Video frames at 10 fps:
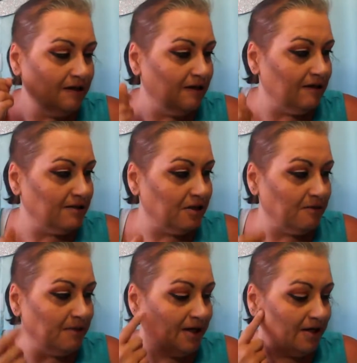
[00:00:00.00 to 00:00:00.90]
Sorry,
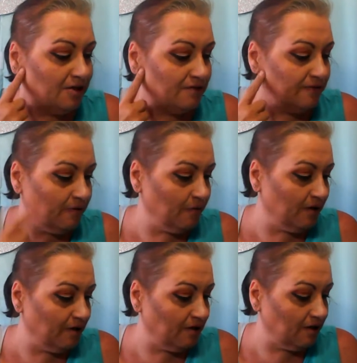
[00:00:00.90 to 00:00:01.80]
my ears feel
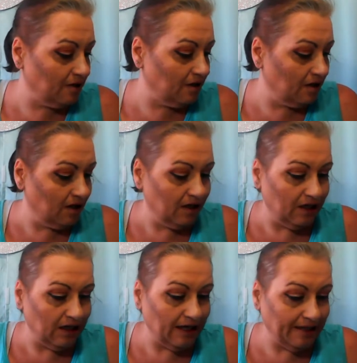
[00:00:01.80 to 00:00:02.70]
weird.
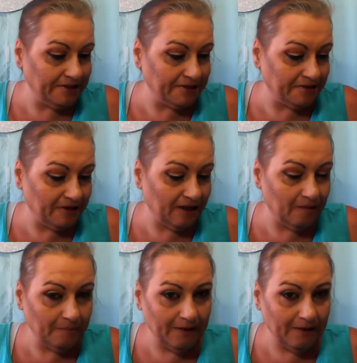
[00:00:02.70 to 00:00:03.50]
I just took out my